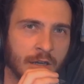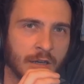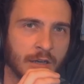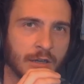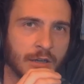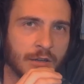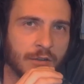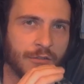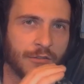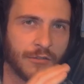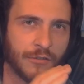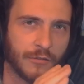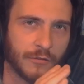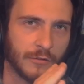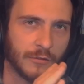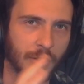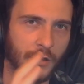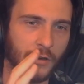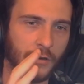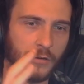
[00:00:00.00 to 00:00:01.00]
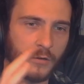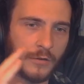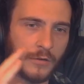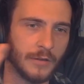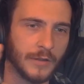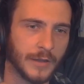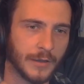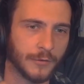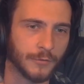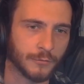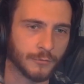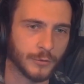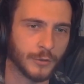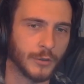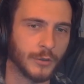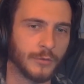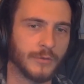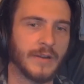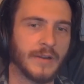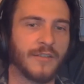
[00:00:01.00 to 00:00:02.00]
slowly
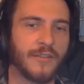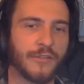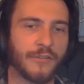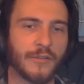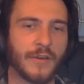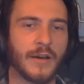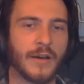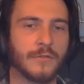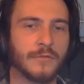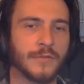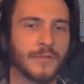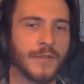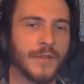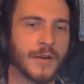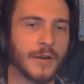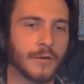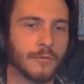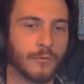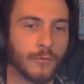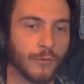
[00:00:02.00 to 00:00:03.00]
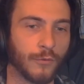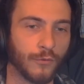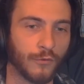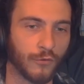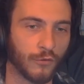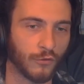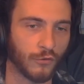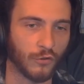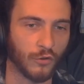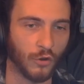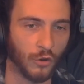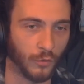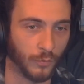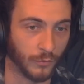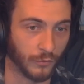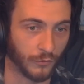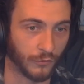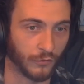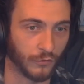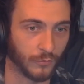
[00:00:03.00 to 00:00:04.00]
grew in sound there was
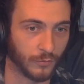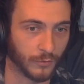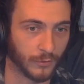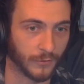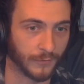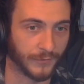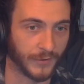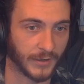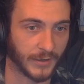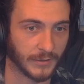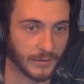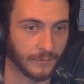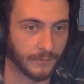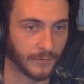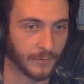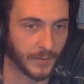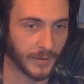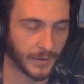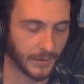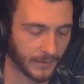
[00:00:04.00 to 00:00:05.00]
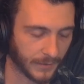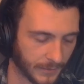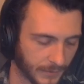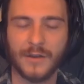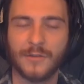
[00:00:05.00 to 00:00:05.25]
super, super effective for me.